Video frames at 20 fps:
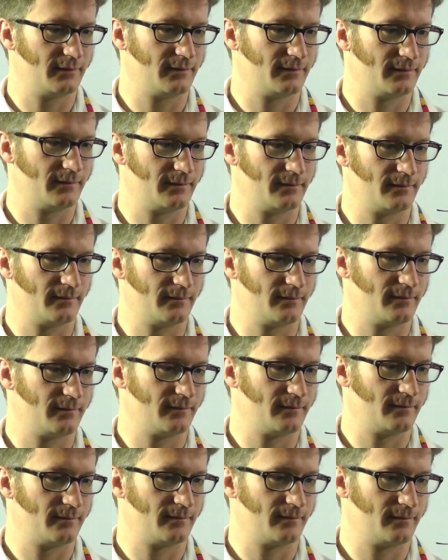
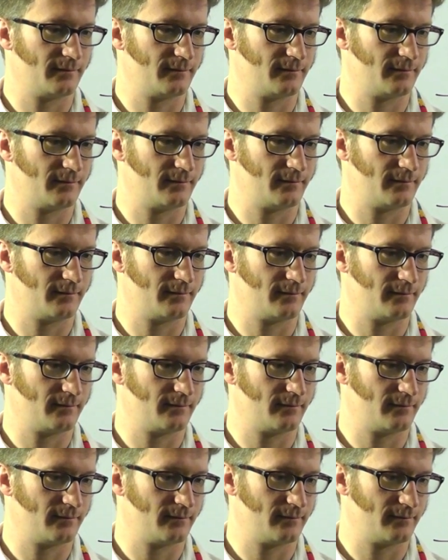
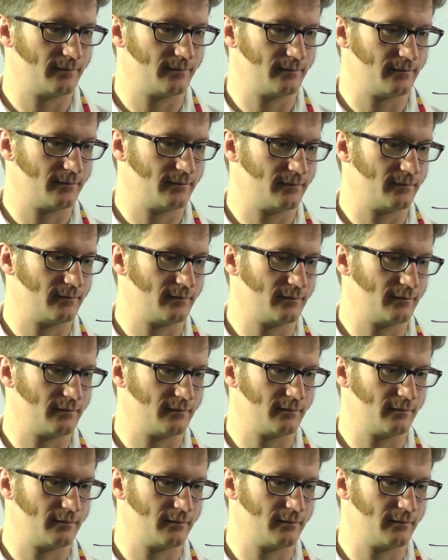(no one is talking)